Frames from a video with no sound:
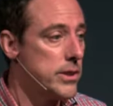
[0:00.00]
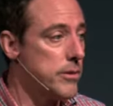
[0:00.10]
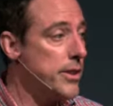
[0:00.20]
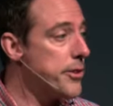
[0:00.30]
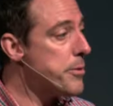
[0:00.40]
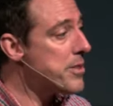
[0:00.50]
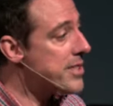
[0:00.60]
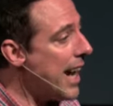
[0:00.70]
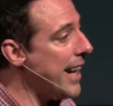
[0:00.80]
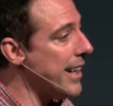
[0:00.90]
Well, you're the
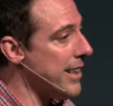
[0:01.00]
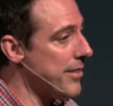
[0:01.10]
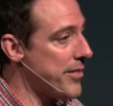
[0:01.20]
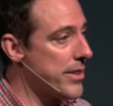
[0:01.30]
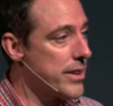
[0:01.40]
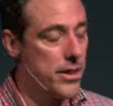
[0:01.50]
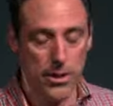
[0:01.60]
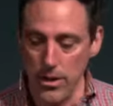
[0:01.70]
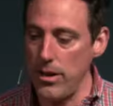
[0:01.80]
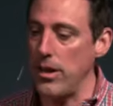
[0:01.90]
Messiah.
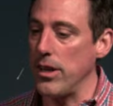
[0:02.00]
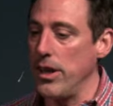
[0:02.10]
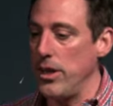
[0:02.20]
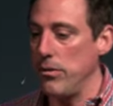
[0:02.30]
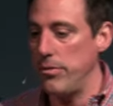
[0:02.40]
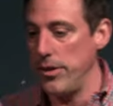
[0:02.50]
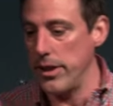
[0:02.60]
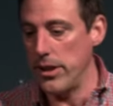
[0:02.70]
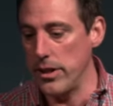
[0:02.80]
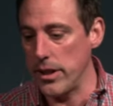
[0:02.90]
Ah, very
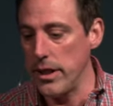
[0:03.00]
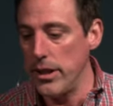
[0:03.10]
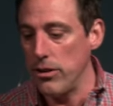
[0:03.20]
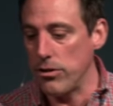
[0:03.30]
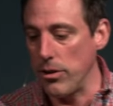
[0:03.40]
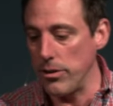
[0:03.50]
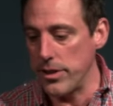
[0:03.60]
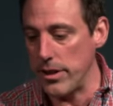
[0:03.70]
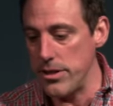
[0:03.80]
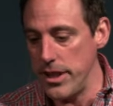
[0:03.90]
good. So
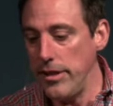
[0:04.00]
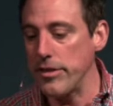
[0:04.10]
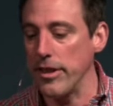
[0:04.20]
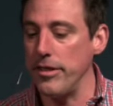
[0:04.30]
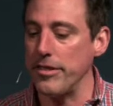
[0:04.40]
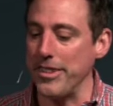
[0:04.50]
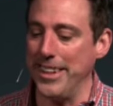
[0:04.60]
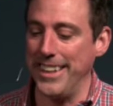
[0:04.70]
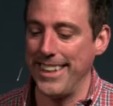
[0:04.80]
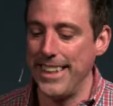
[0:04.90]
then Jesus
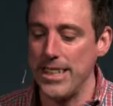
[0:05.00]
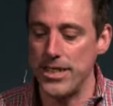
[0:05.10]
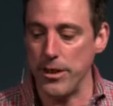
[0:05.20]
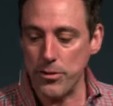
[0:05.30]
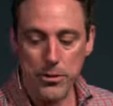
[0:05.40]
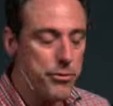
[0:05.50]
shifts the